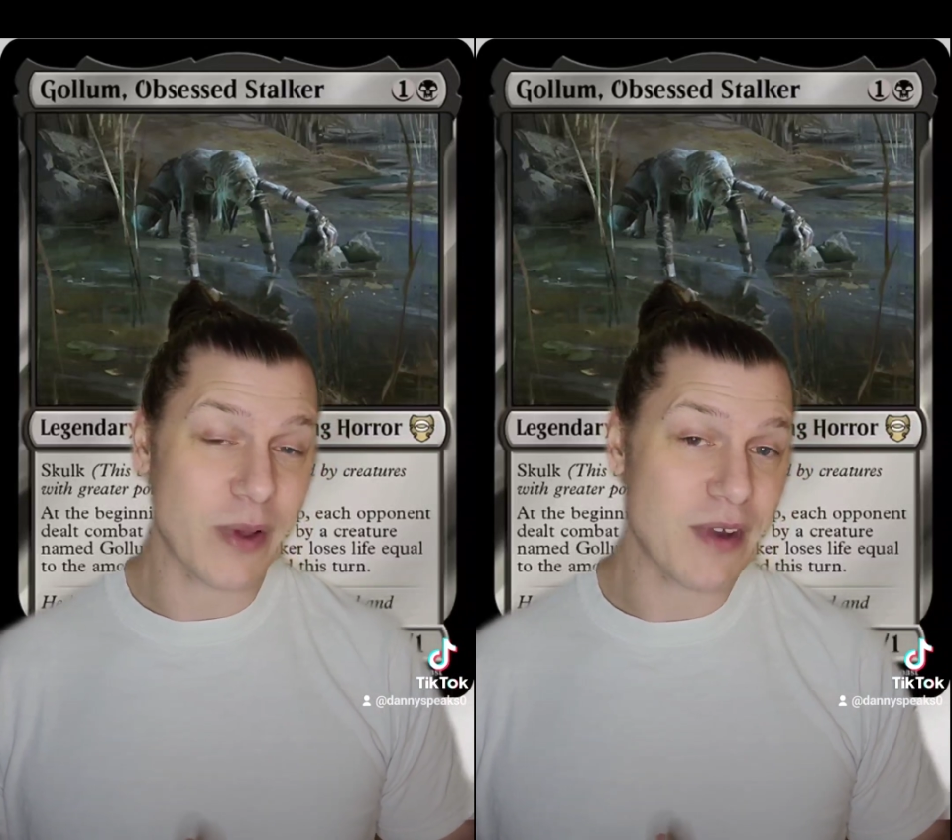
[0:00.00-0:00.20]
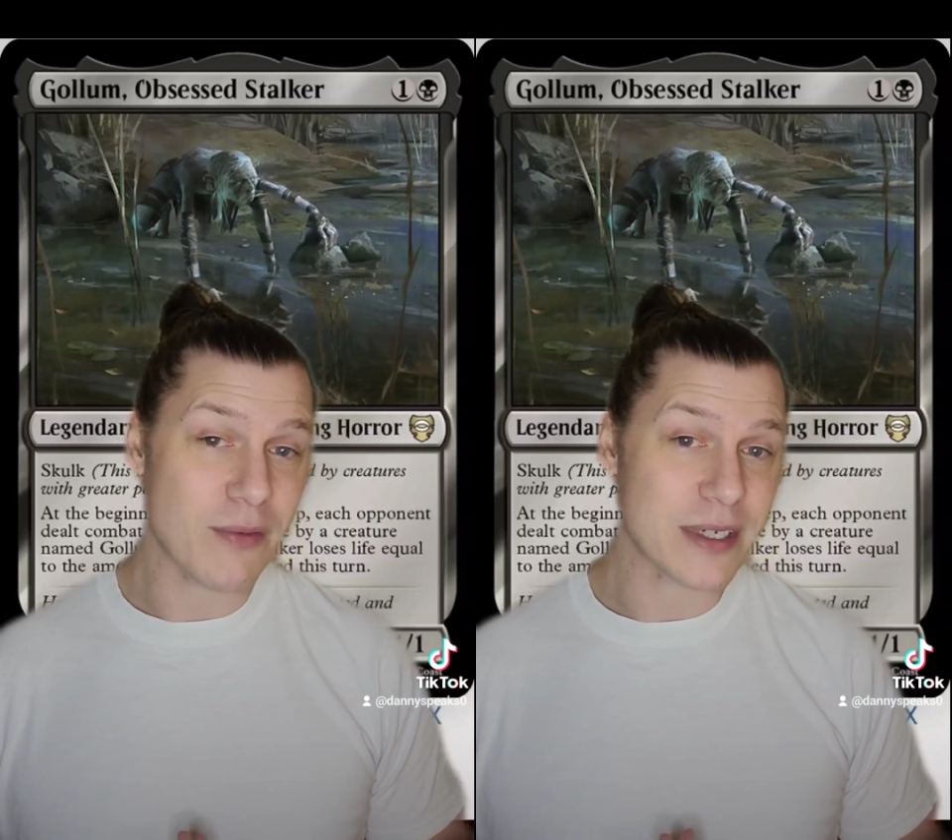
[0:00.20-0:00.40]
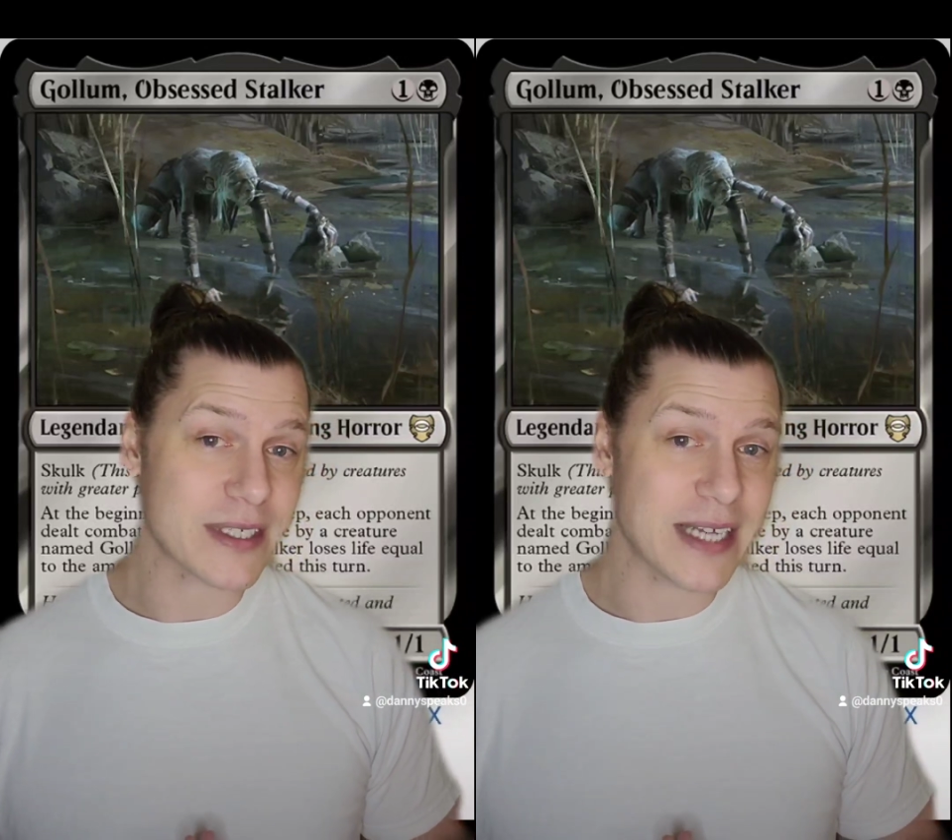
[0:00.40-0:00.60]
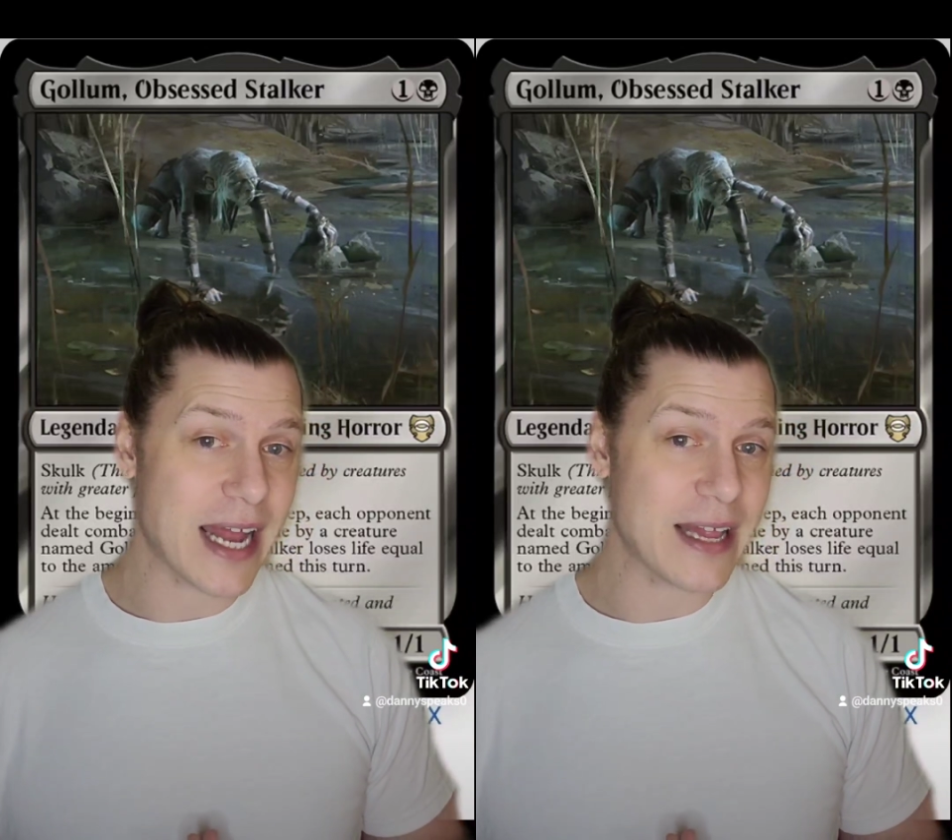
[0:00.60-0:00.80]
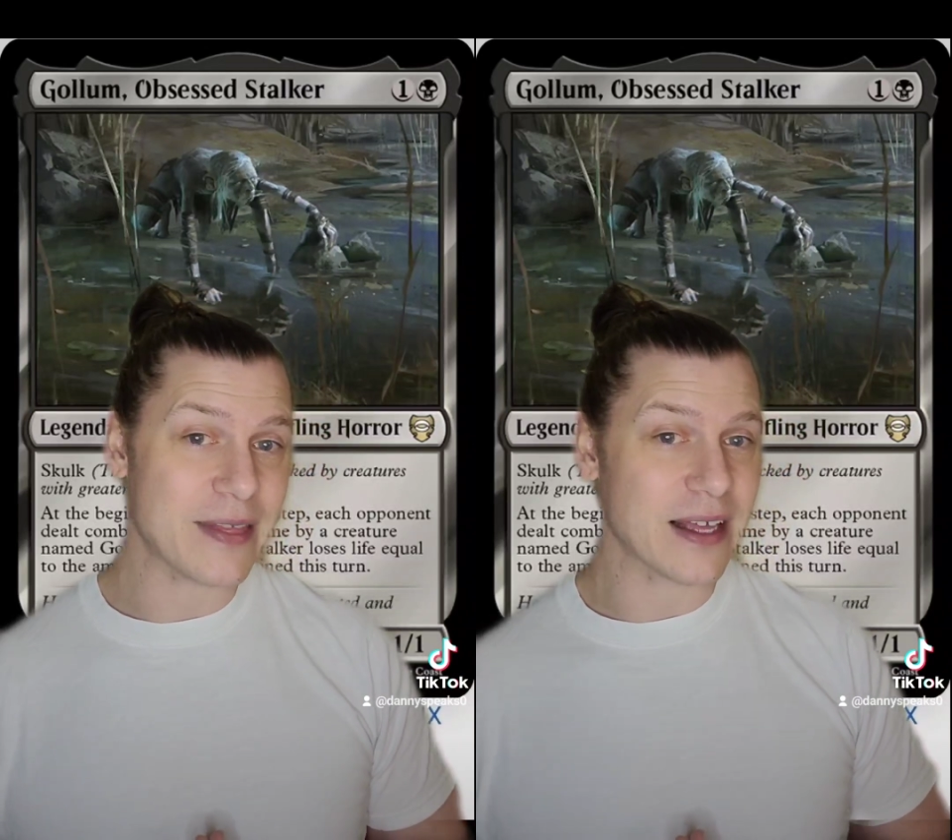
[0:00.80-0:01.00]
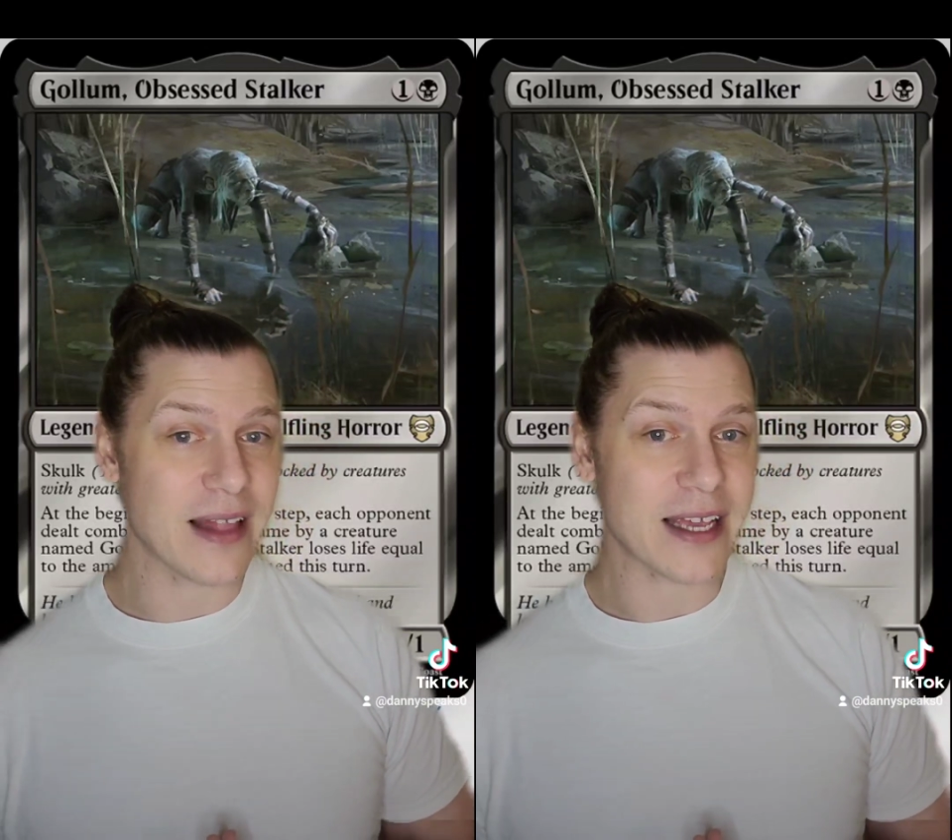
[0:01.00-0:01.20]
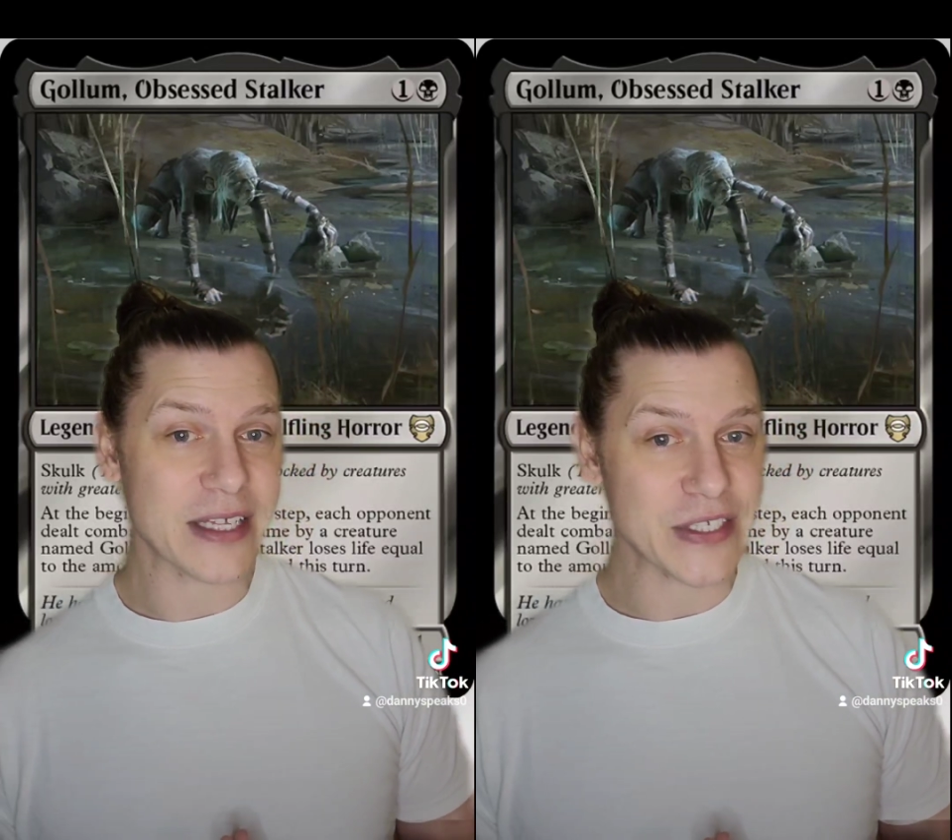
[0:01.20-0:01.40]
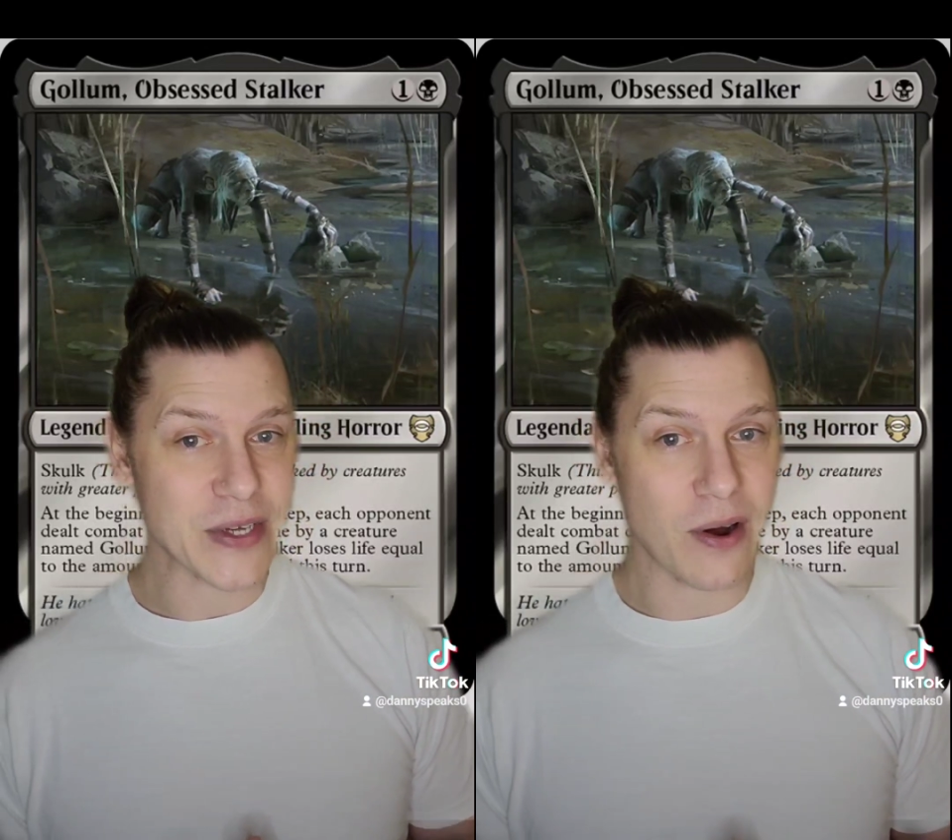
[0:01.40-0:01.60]
We've never seen anything like
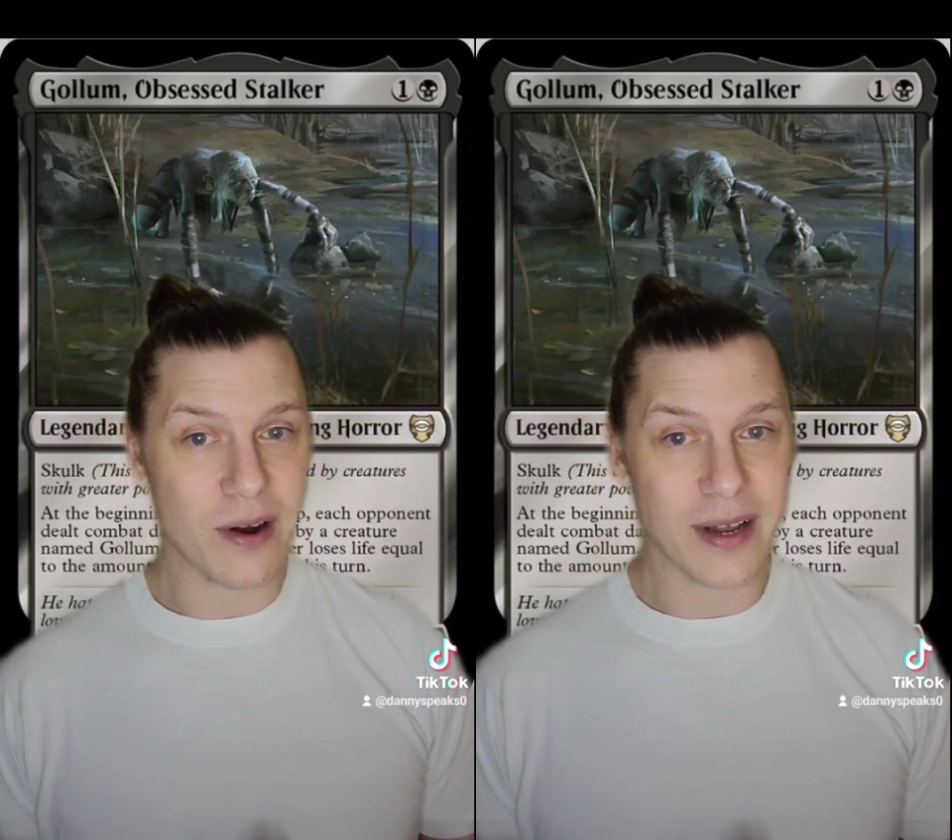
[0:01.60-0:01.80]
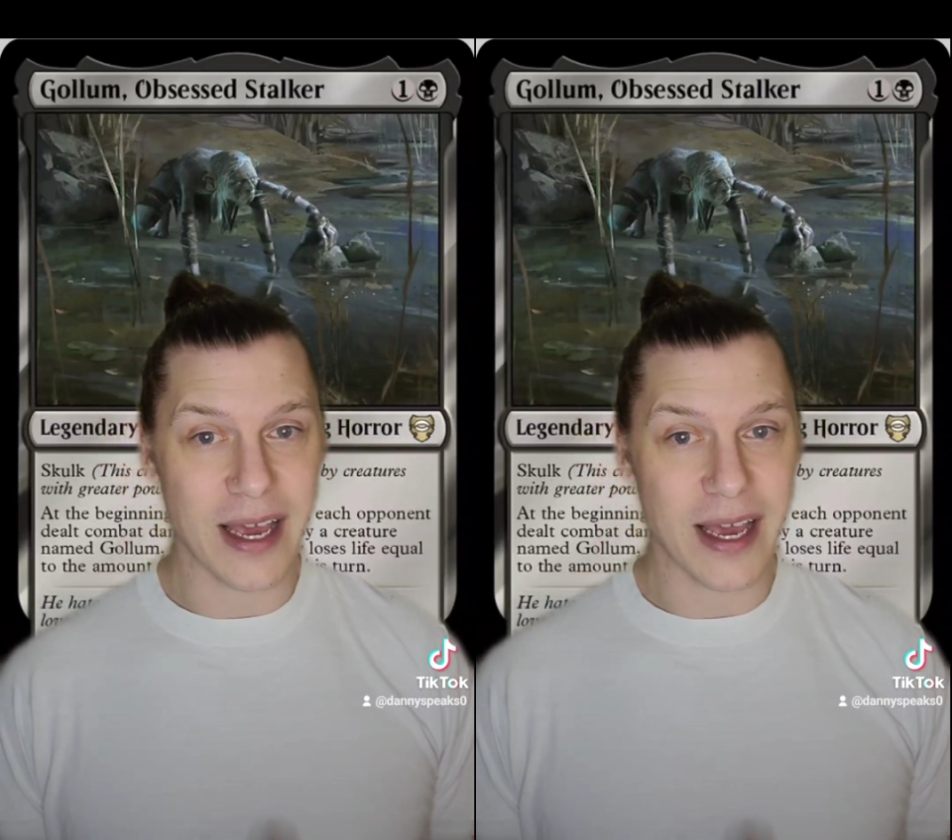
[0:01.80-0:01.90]
this card,